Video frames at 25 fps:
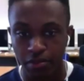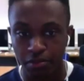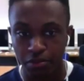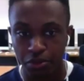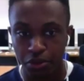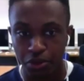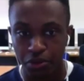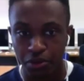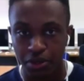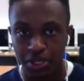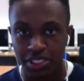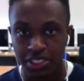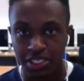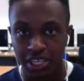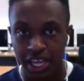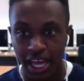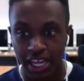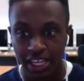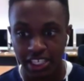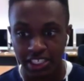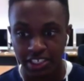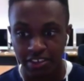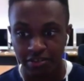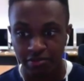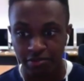red, green, and
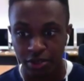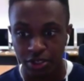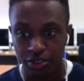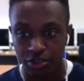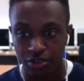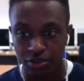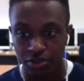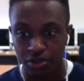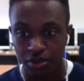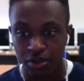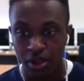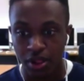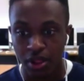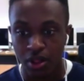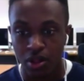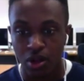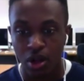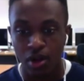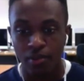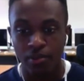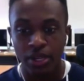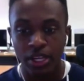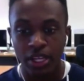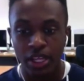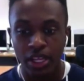blue and is an additive
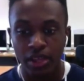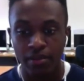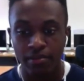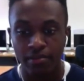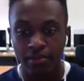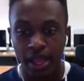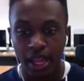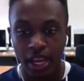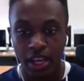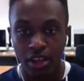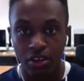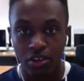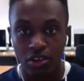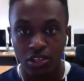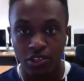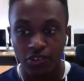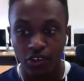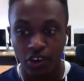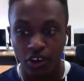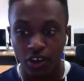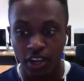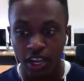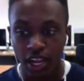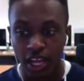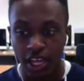model, commonly
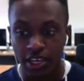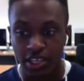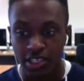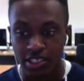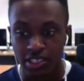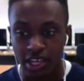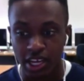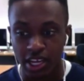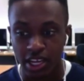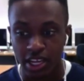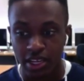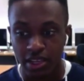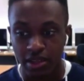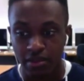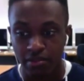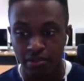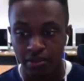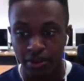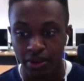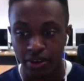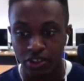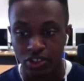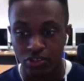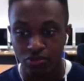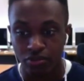mainly used for online
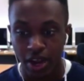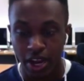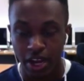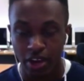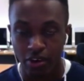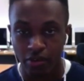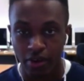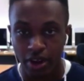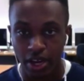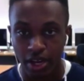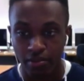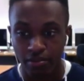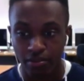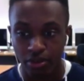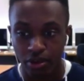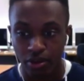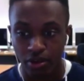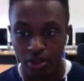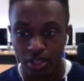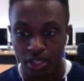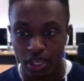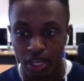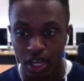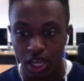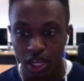design because red,
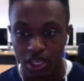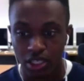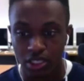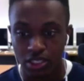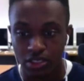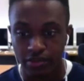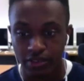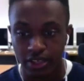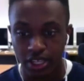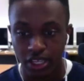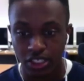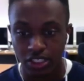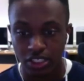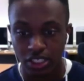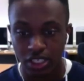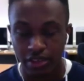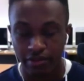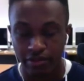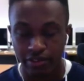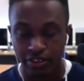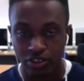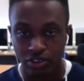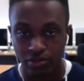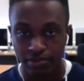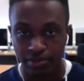green, and blue are the colors of
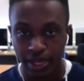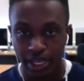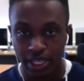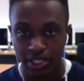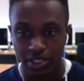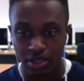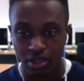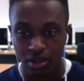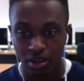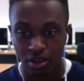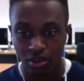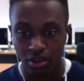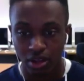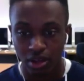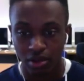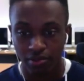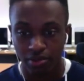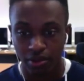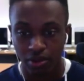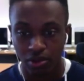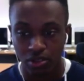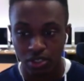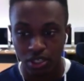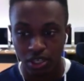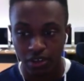each individual
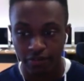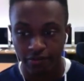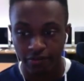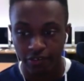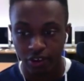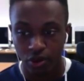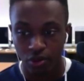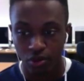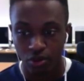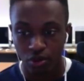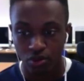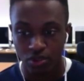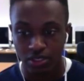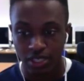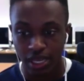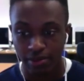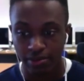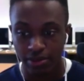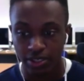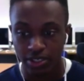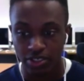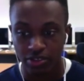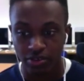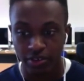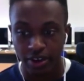pixel on a computer,
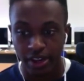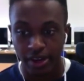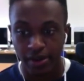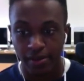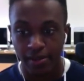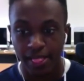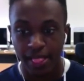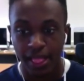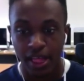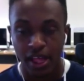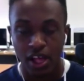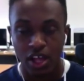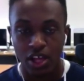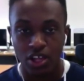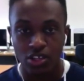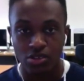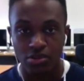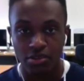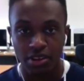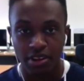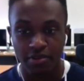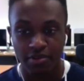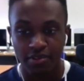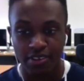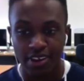phone, or tablet screen,
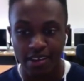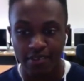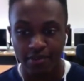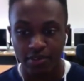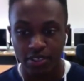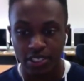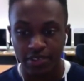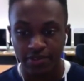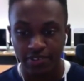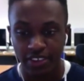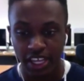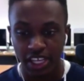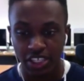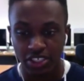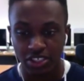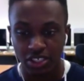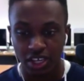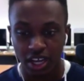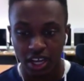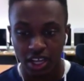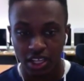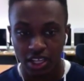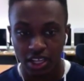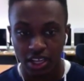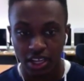so different levels
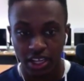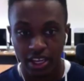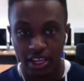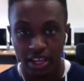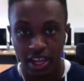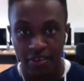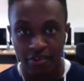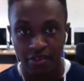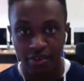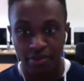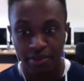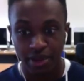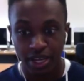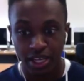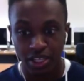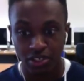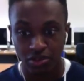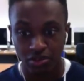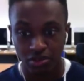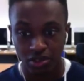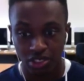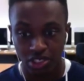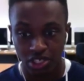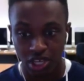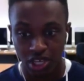of each color in
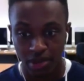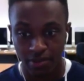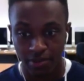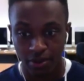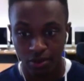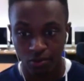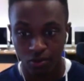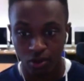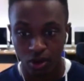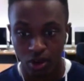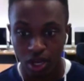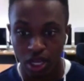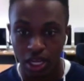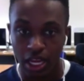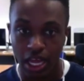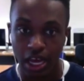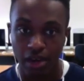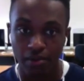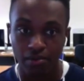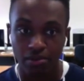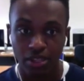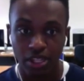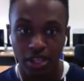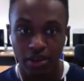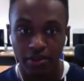every pixel determine
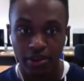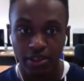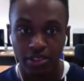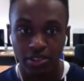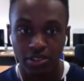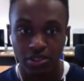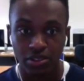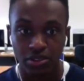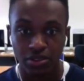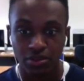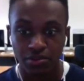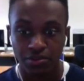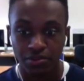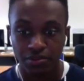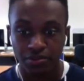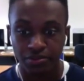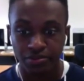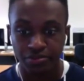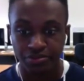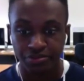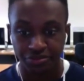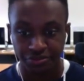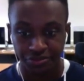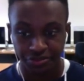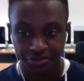what color output there
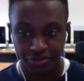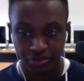is.